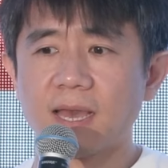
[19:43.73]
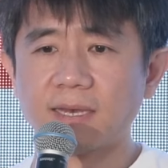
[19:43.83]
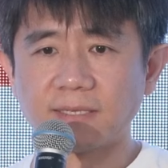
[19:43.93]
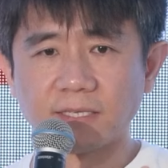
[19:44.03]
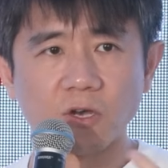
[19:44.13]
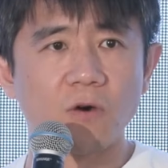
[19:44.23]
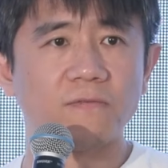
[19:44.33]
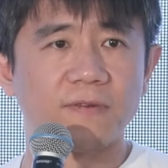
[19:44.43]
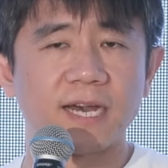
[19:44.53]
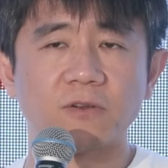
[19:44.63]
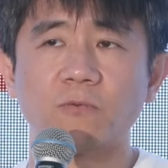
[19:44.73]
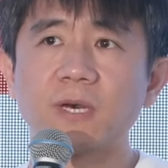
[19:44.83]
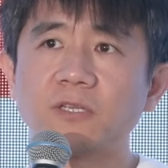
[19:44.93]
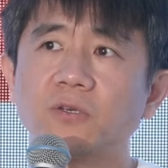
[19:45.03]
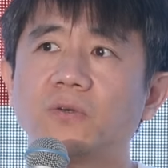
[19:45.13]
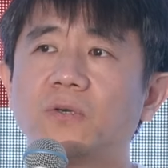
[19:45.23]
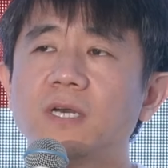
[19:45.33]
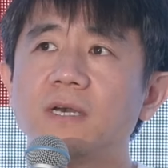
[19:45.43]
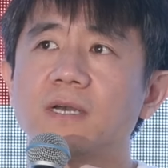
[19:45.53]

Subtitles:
has its own value. When you